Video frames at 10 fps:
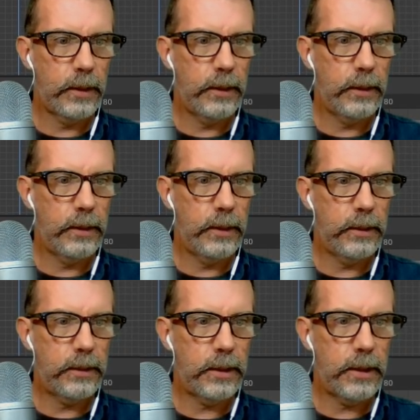
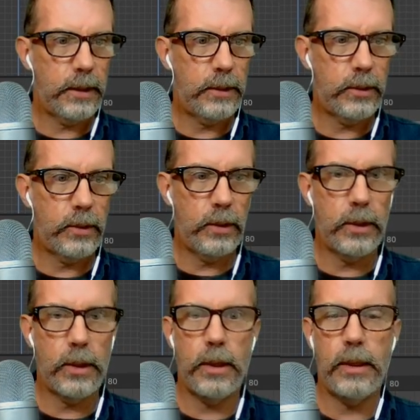Let's turn it
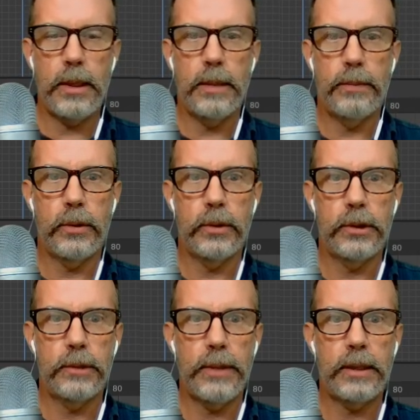on in
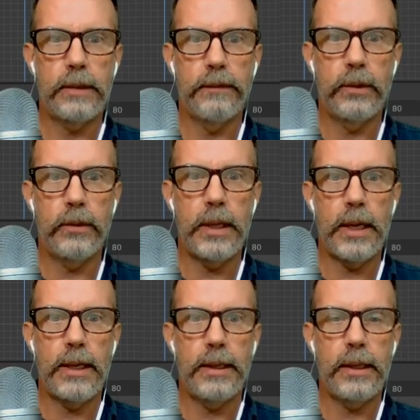perspective view. Yeah,
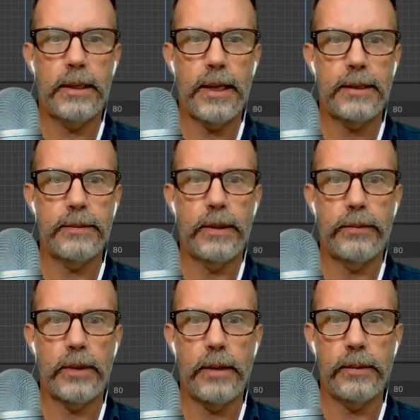I think that's my
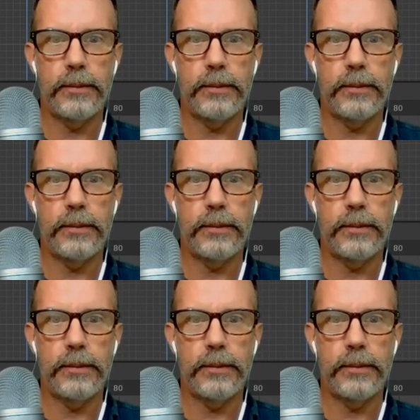problem.